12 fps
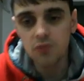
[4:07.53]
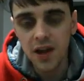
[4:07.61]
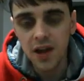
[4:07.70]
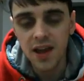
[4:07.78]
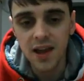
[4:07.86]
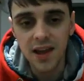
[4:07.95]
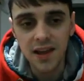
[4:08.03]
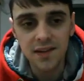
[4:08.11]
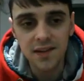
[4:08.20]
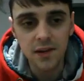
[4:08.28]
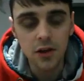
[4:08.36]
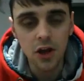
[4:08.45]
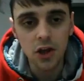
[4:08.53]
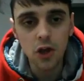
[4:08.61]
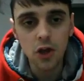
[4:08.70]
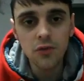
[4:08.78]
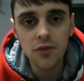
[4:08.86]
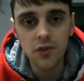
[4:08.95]
right here is an
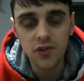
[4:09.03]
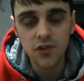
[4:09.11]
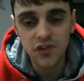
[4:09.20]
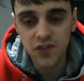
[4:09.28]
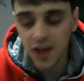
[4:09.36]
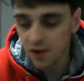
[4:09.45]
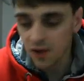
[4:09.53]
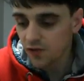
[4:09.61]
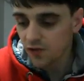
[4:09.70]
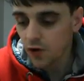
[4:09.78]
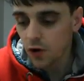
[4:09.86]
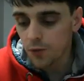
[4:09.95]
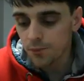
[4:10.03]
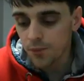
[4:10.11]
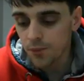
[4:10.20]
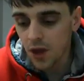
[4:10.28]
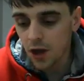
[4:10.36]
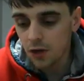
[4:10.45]
overview stat from